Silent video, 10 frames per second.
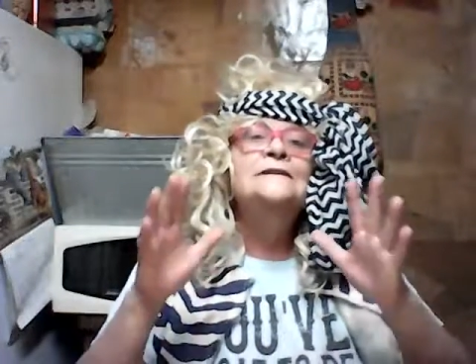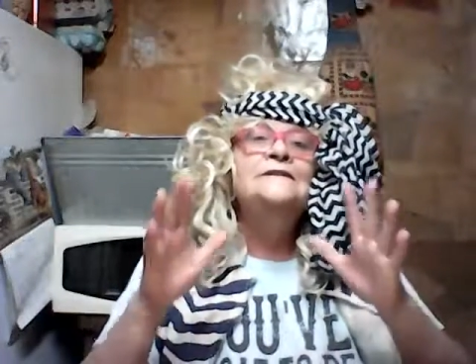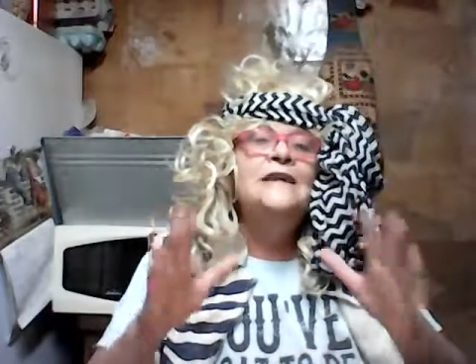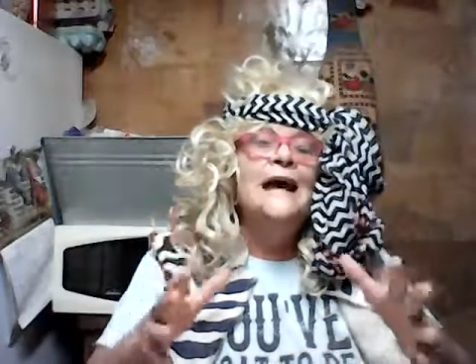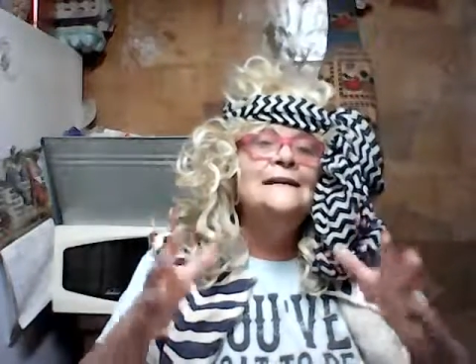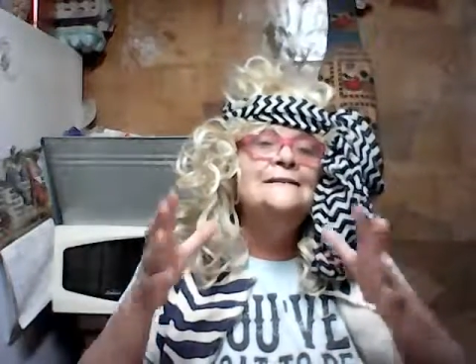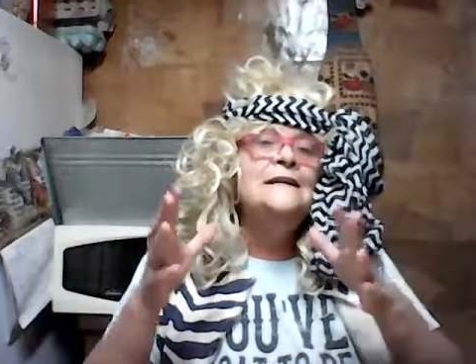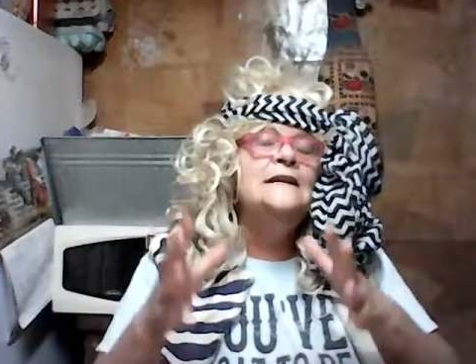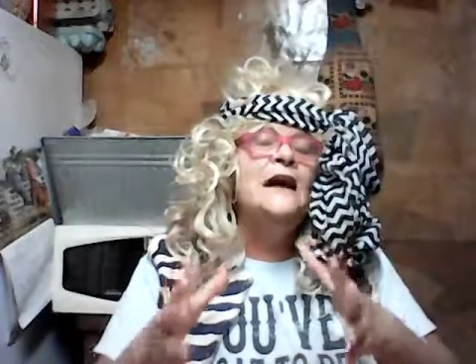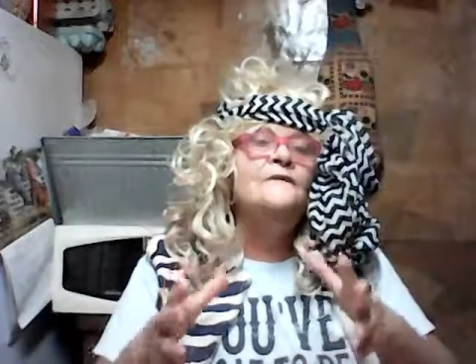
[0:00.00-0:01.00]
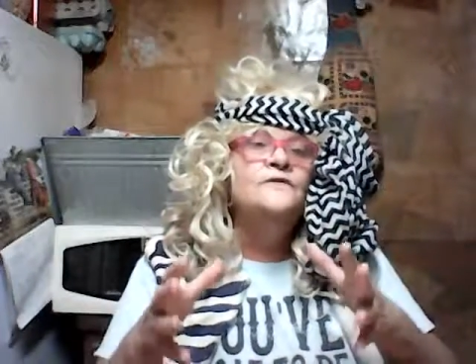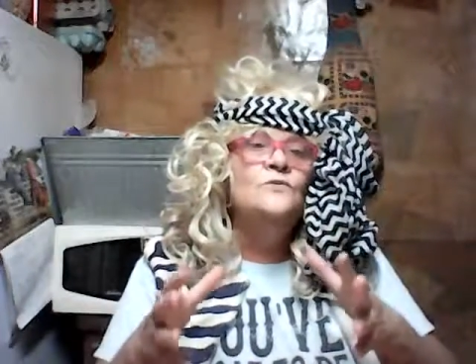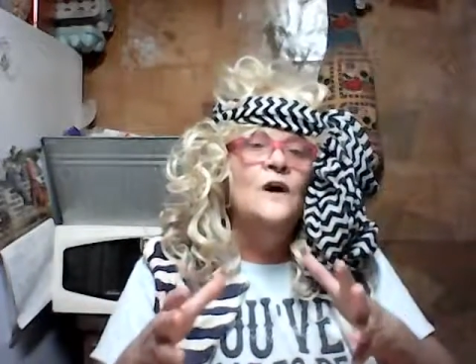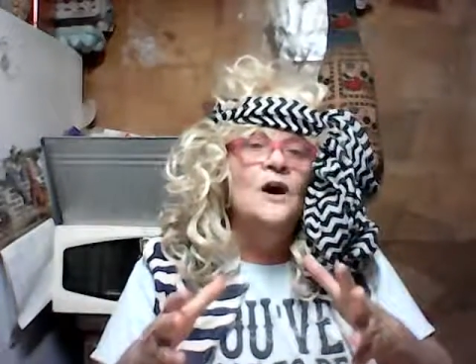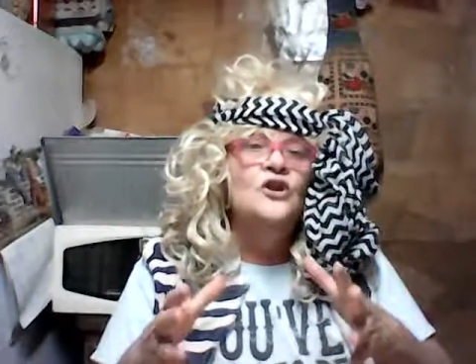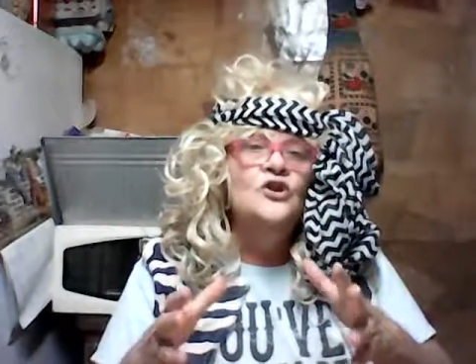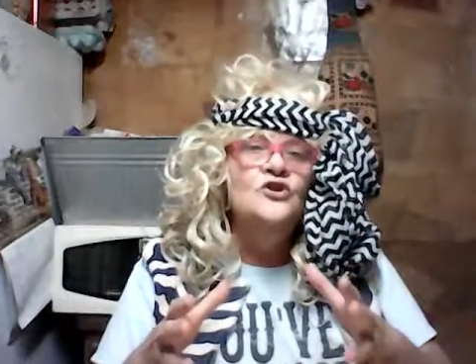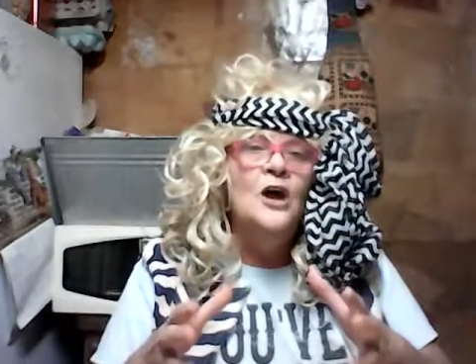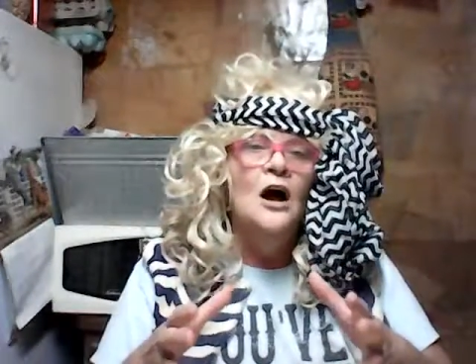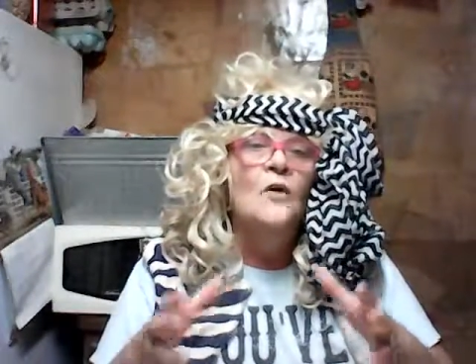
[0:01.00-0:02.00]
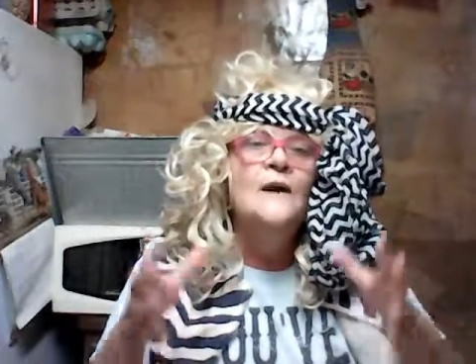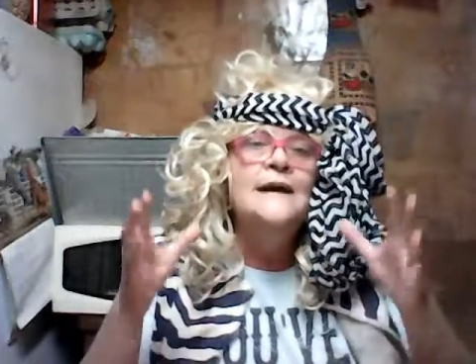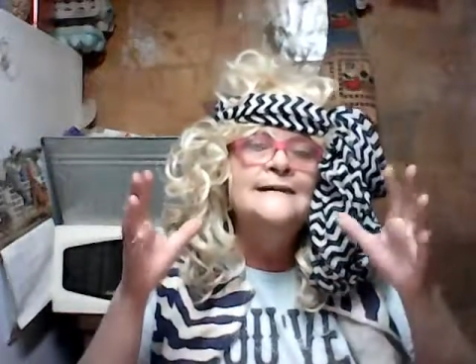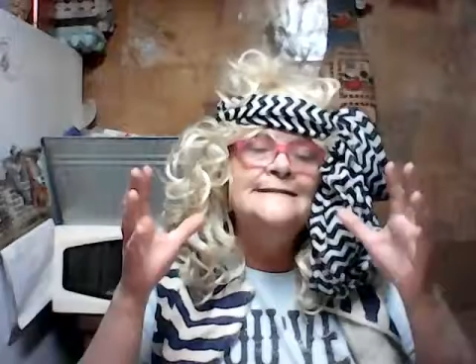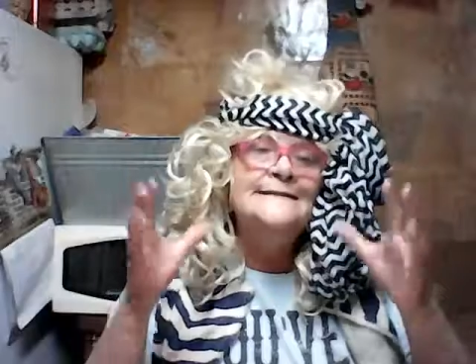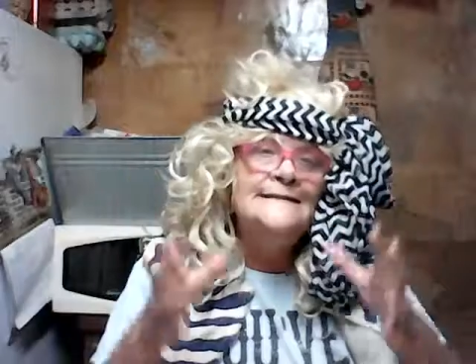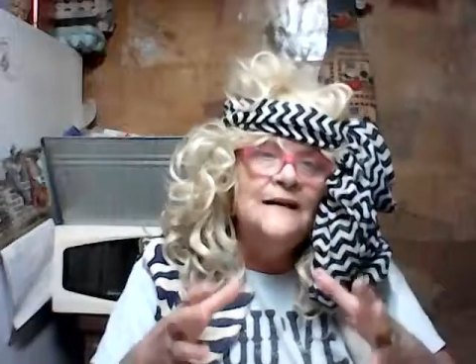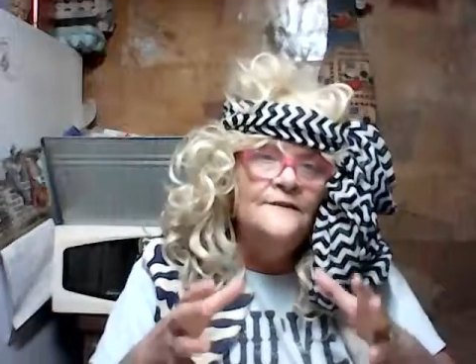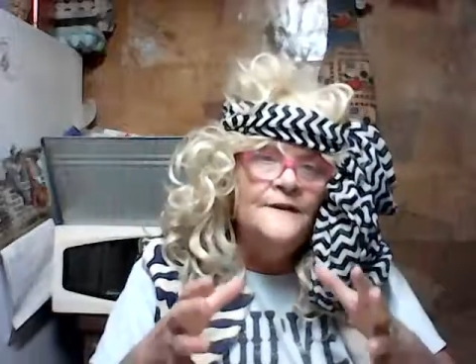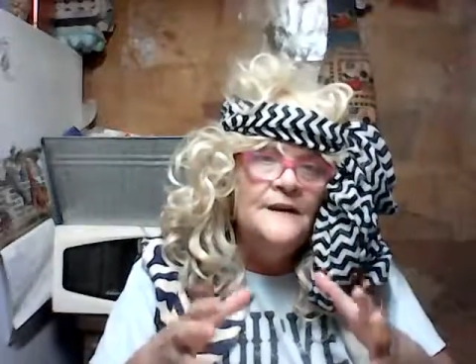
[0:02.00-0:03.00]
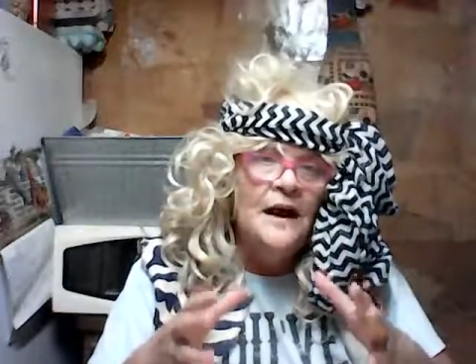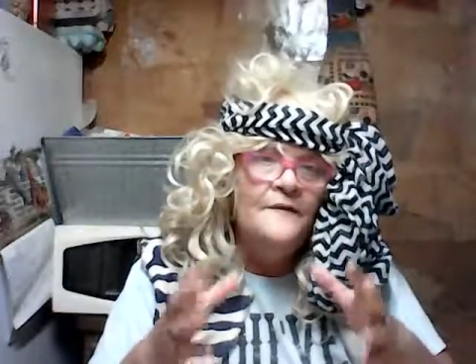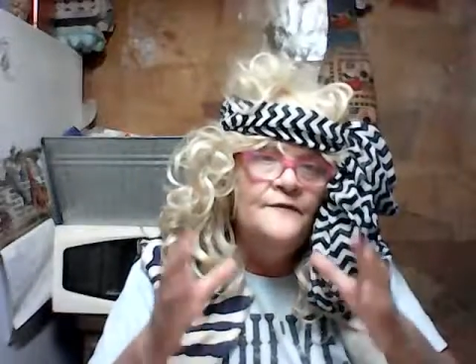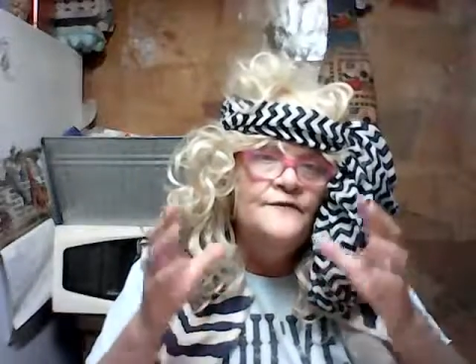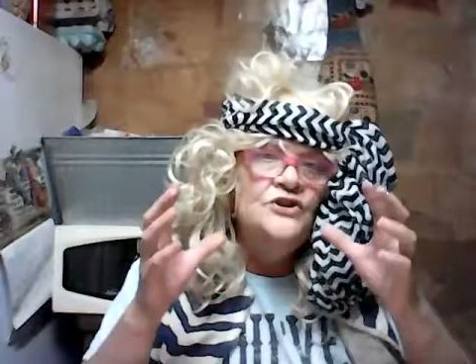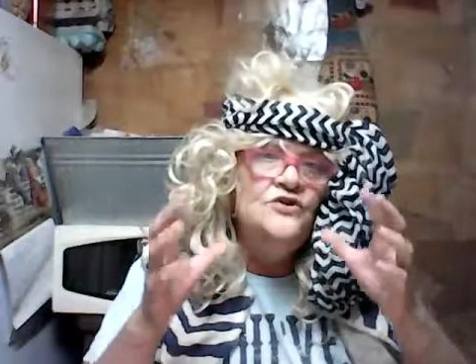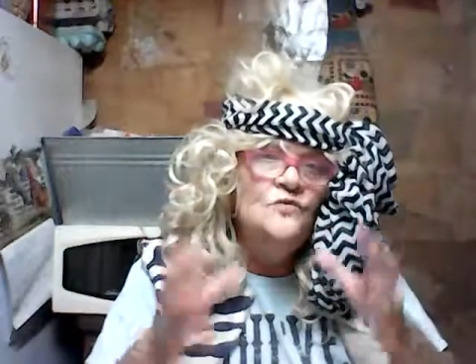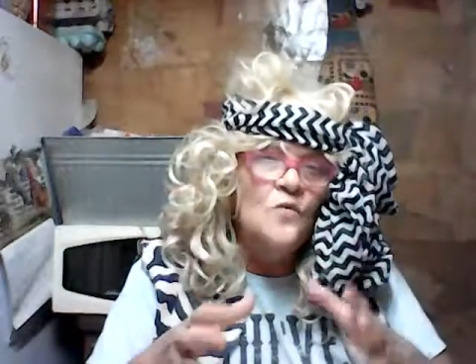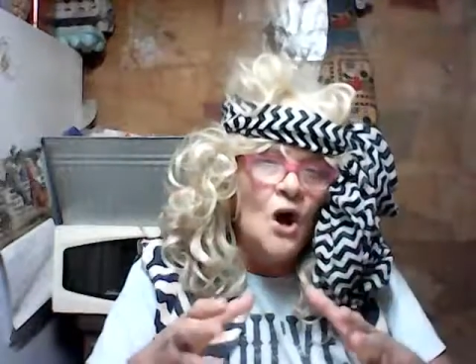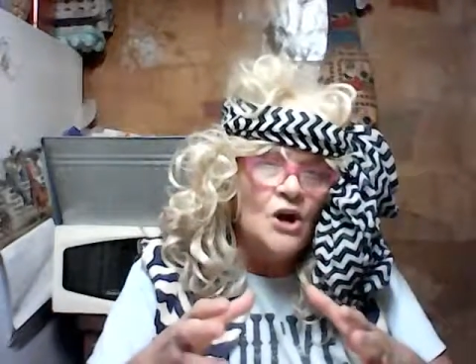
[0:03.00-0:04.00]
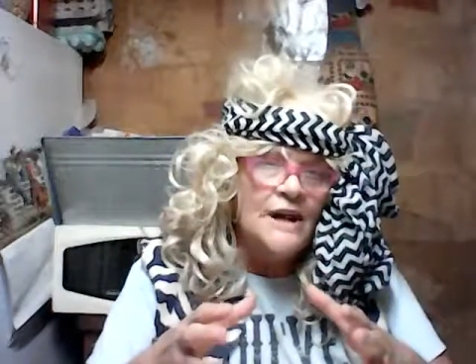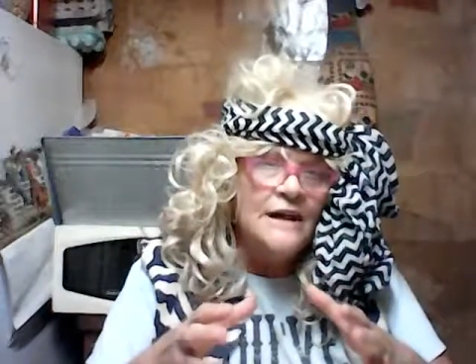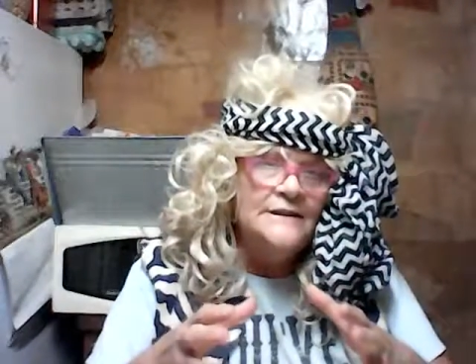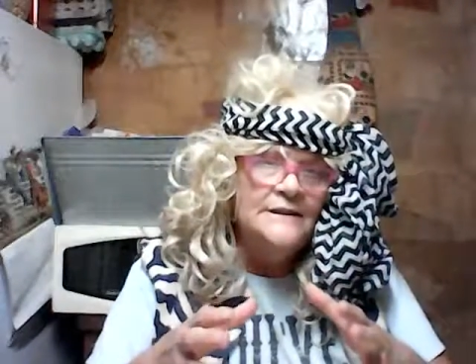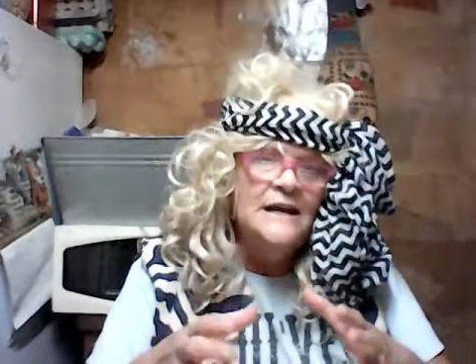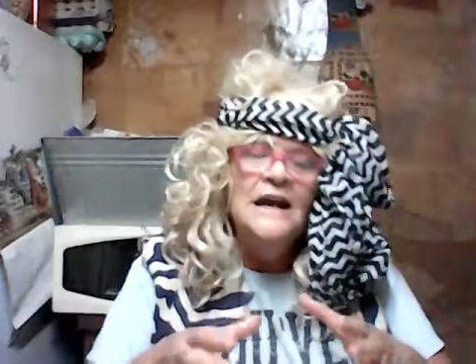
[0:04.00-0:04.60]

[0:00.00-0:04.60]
Just enough to where your dough is stiff enough to work it.